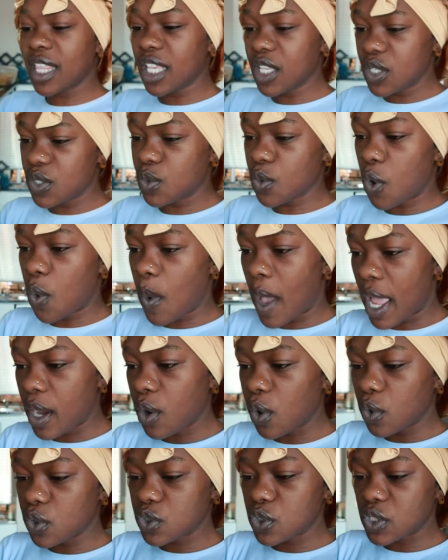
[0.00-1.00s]
This
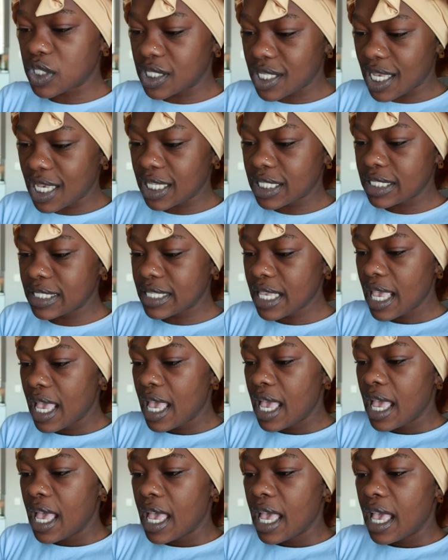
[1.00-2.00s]
one also says
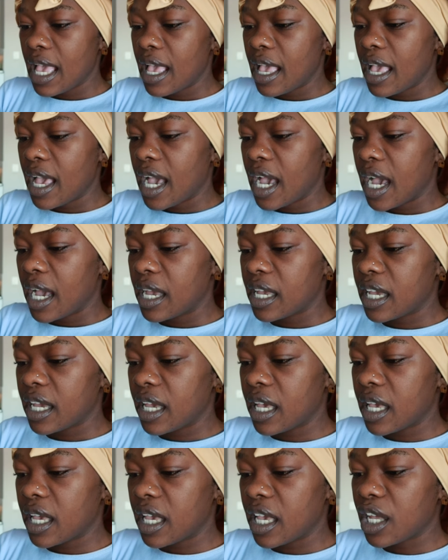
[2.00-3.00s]

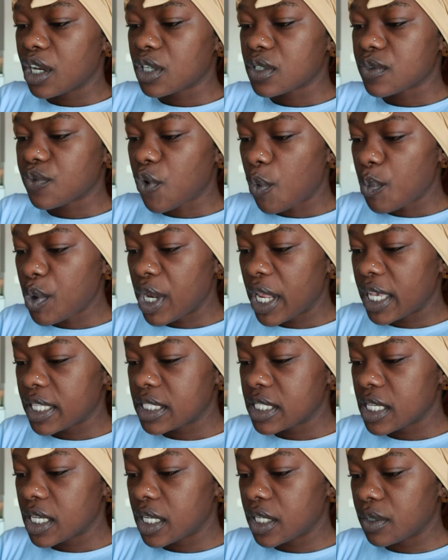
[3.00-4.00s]
it is
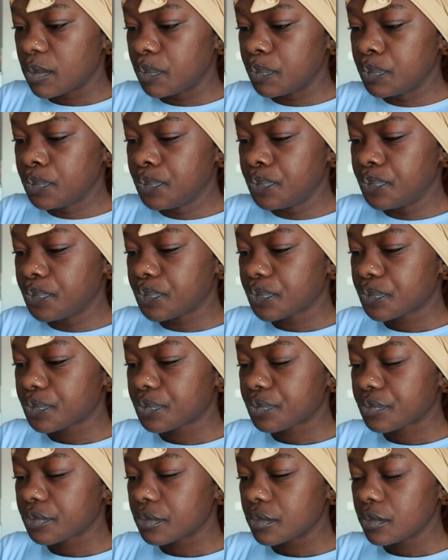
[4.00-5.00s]
formulated
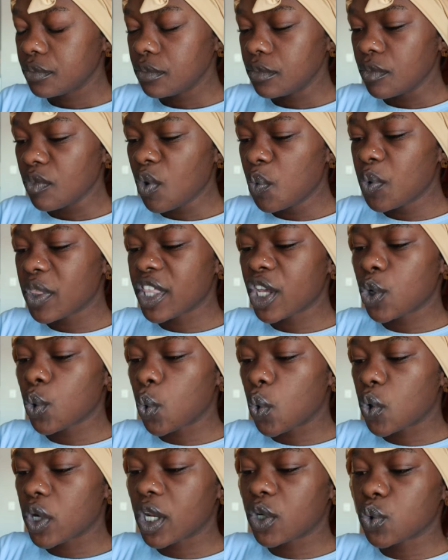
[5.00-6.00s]
with
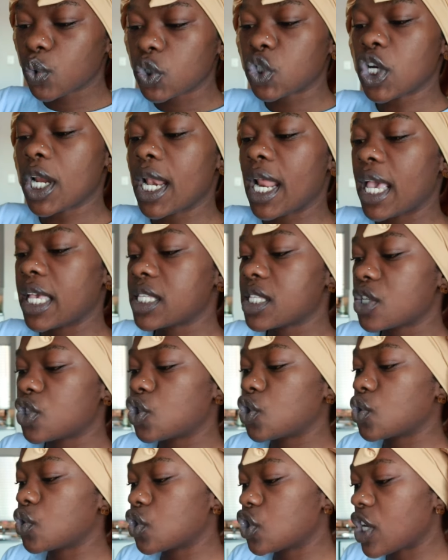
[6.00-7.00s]
an odor neutralizer
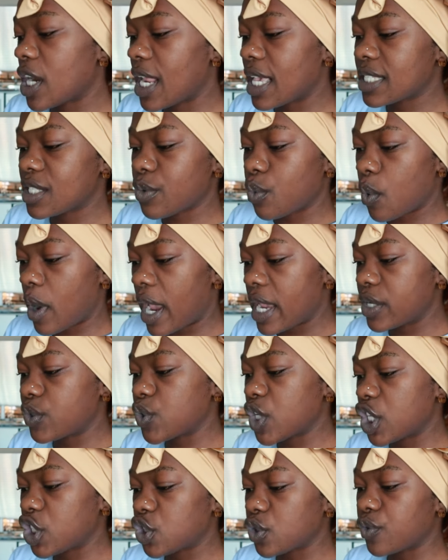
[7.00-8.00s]
to neutralize a wide
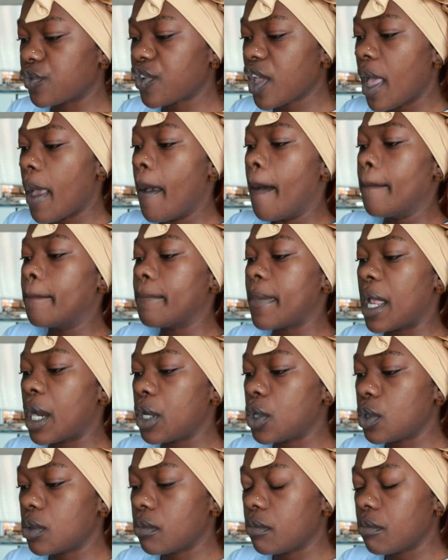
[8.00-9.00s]
range of
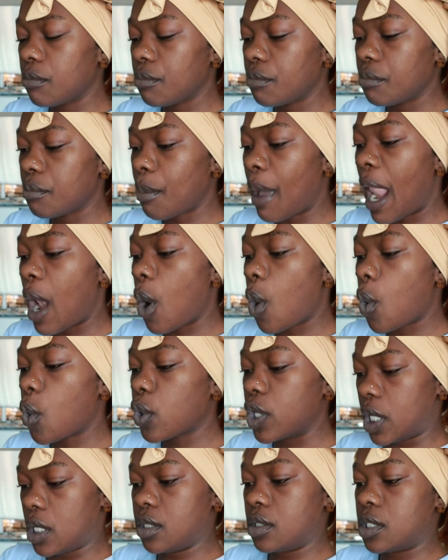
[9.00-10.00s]

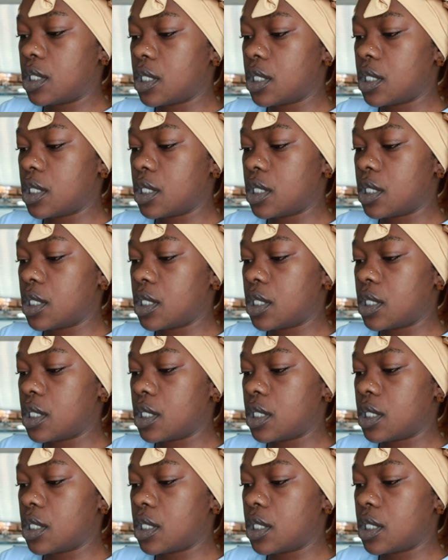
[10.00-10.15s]
malodor,